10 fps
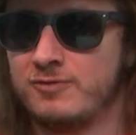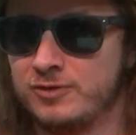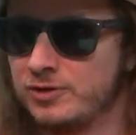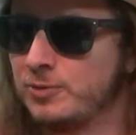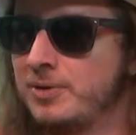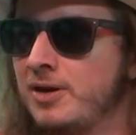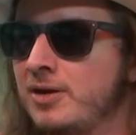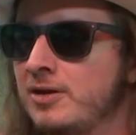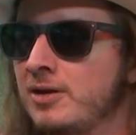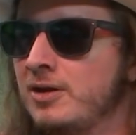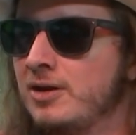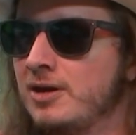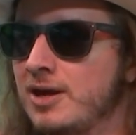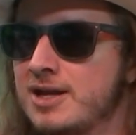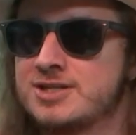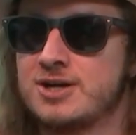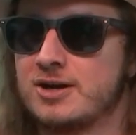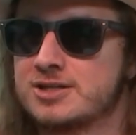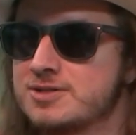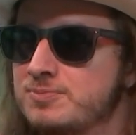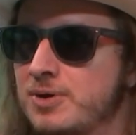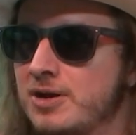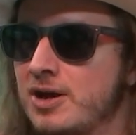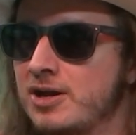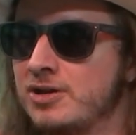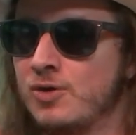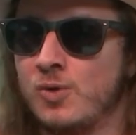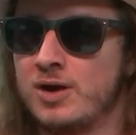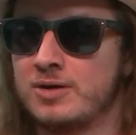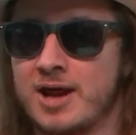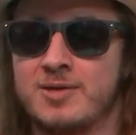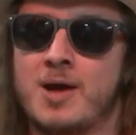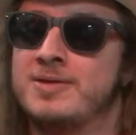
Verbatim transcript: I feel your pain. Mm-hmm. It sucks, but uh, you know what? I, did,